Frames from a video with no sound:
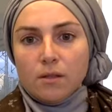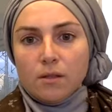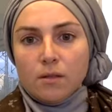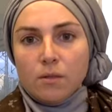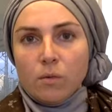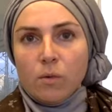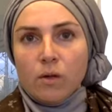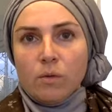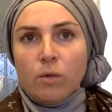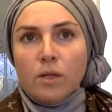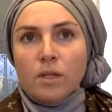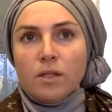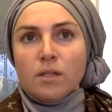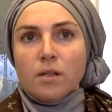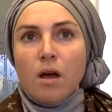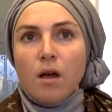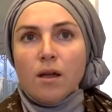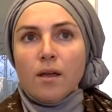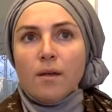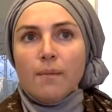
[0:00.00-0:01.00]
When we
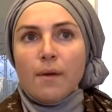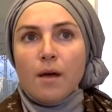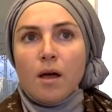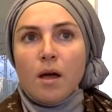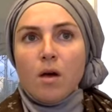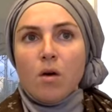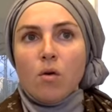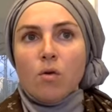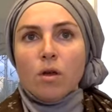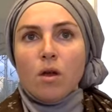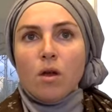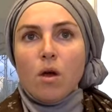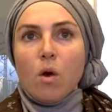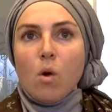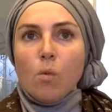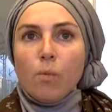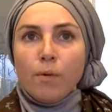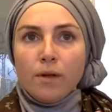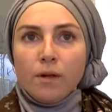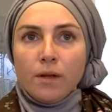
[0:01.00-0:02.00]
talk about
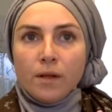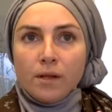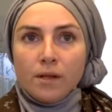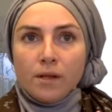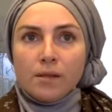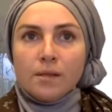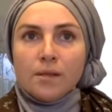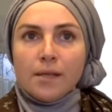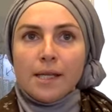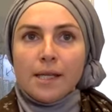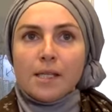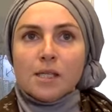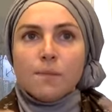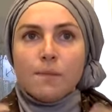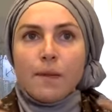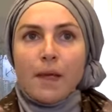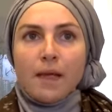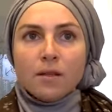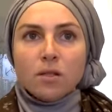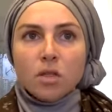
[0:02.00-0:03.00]
openness,
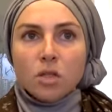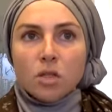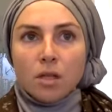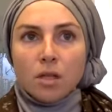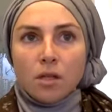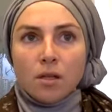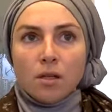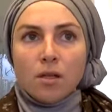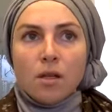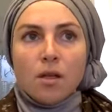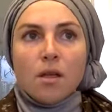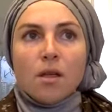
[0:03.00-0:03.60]
expansion,